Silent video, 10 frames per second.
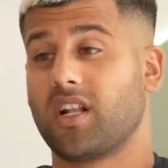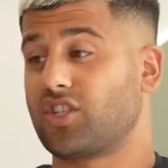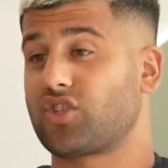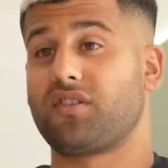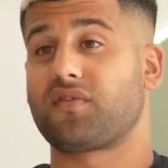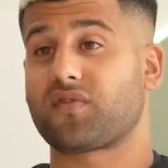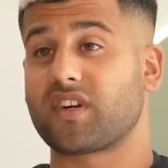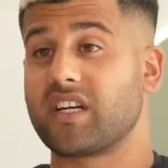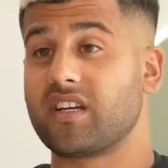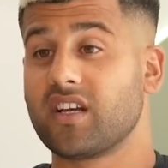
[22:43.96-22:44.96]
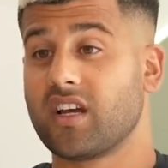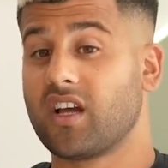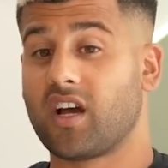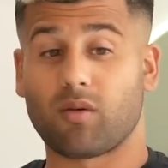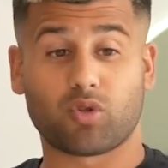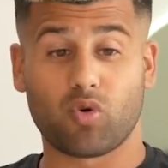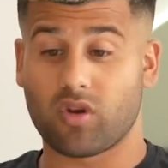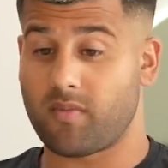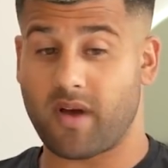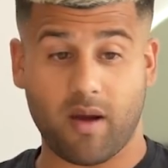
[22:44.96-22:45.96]
Literally free. I'm
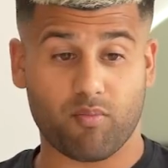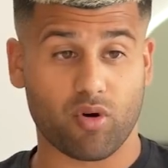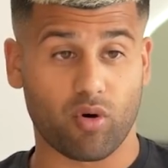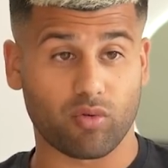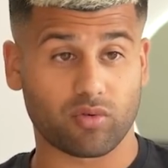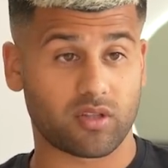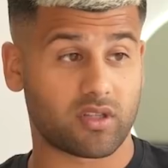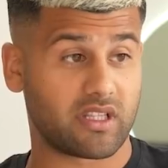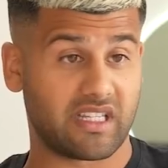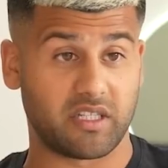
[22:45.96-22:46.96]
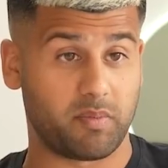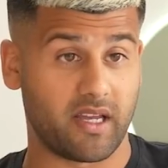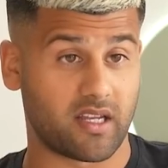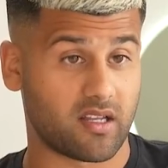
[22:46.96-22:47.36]
talking about, bro, this big.